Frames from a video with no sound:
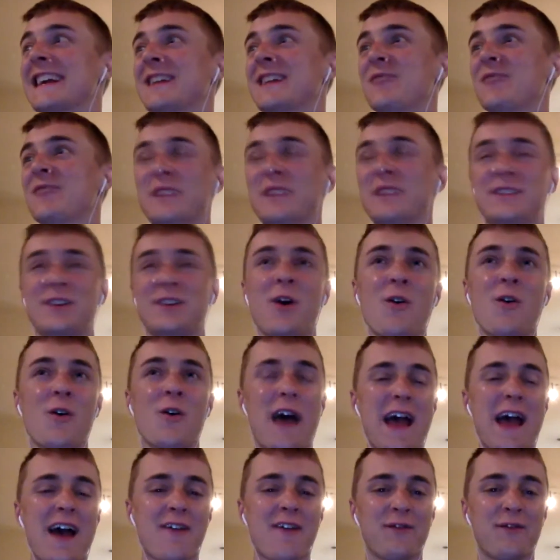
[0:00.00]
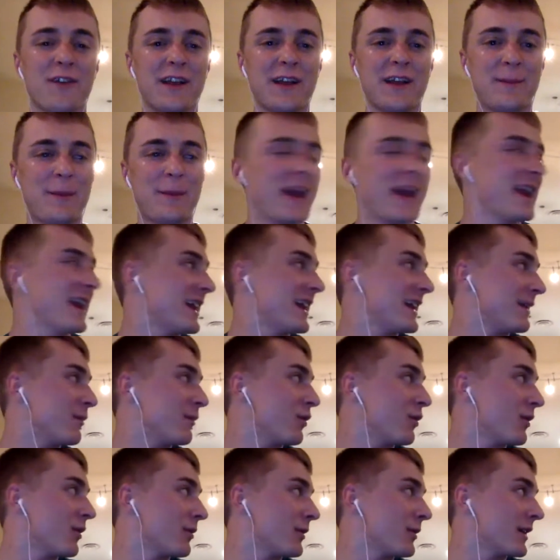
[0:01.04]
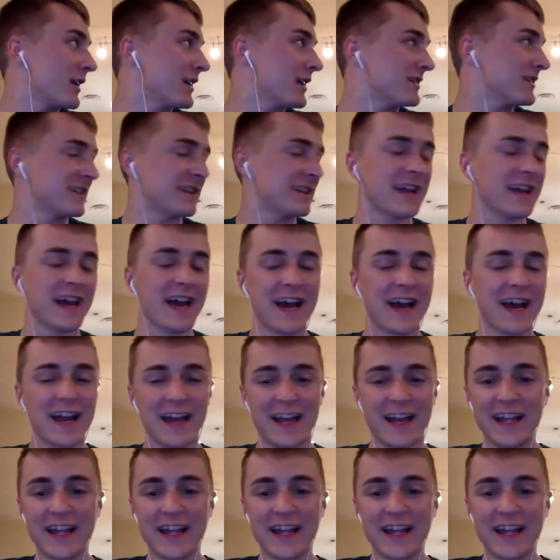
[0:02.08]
we don't have lead paint anymore because of that.